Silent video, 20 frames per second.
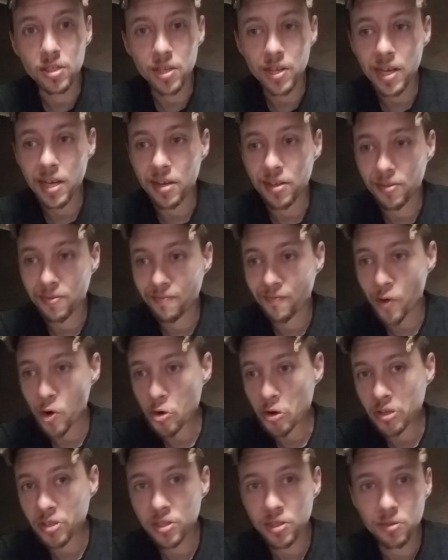You got a
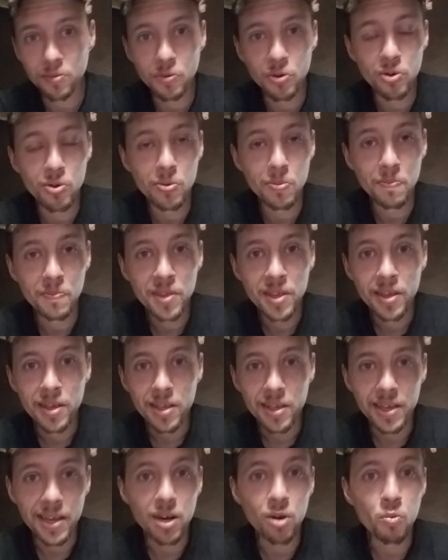furnace in the
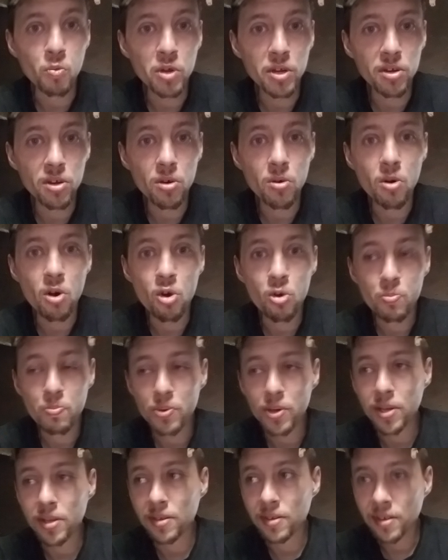room, you got a window
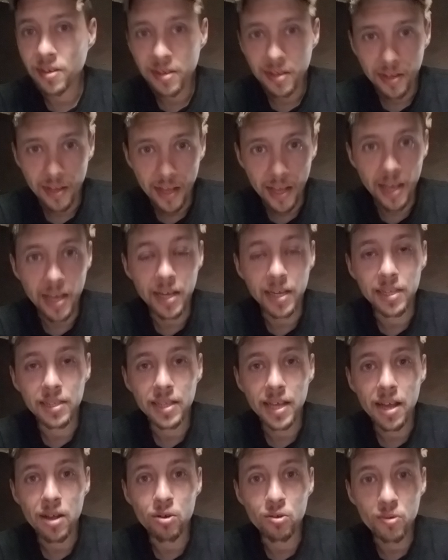open, and
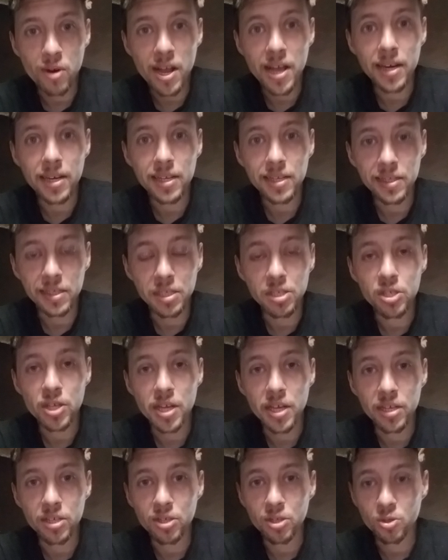that radically
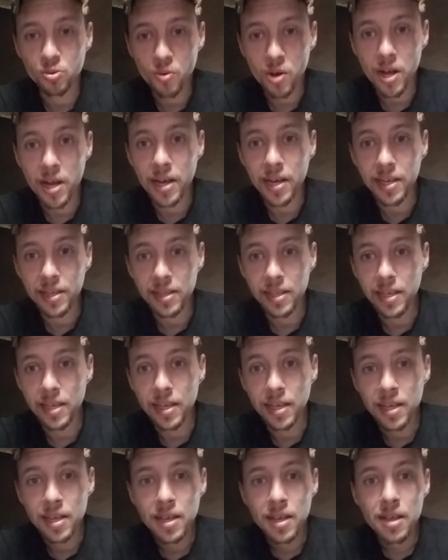changes why
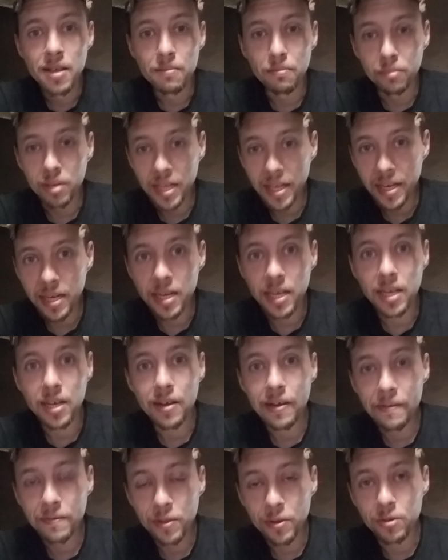the blending
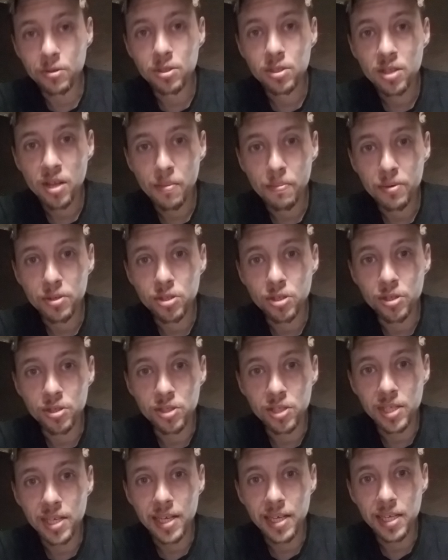of those
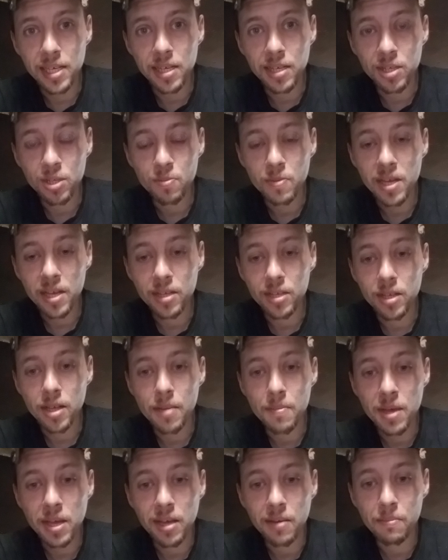temperatures and ideas make
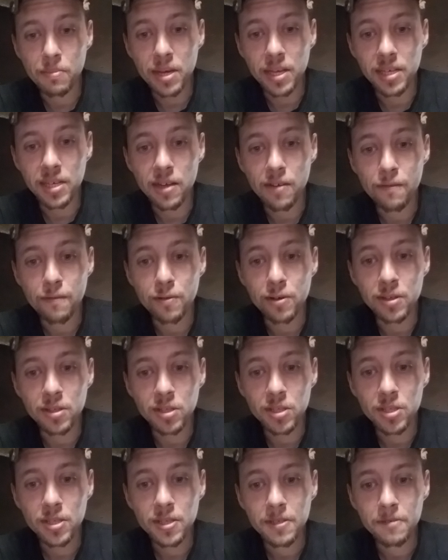a big difference.